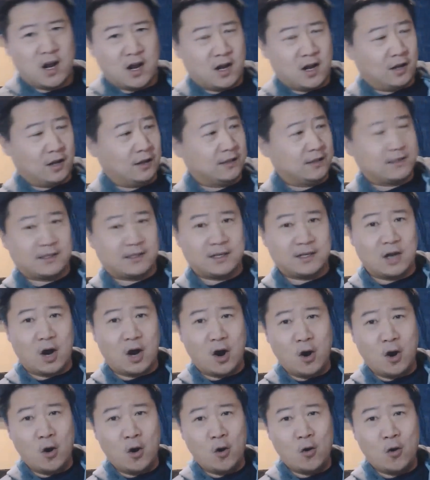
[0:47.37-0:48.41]
let's see.
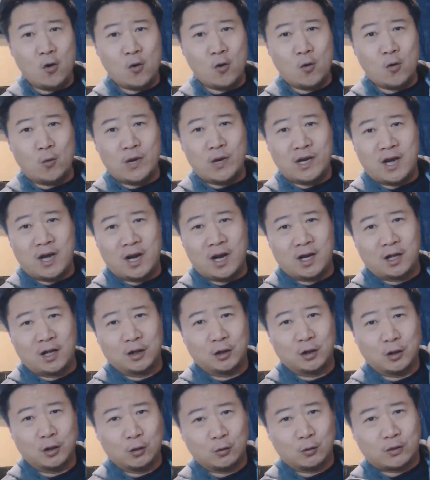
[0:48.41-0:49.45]
Oh, we got a
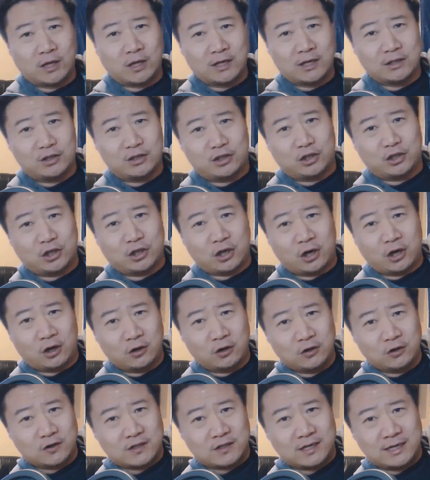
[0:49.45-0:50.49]
Luka
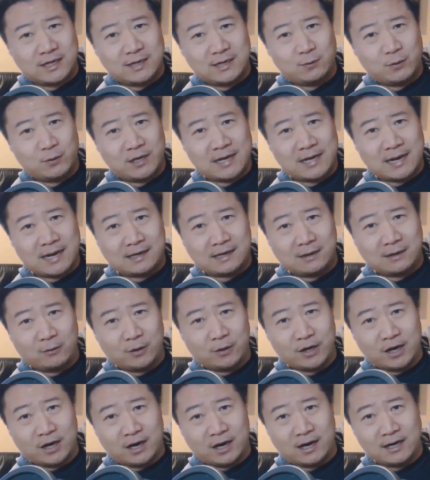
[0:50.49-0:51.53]
jersey we got going
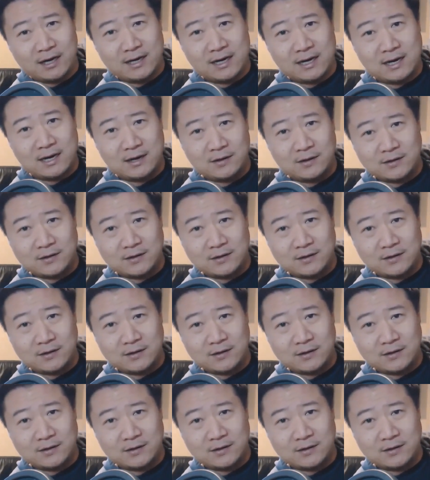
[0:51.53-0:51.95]
on here.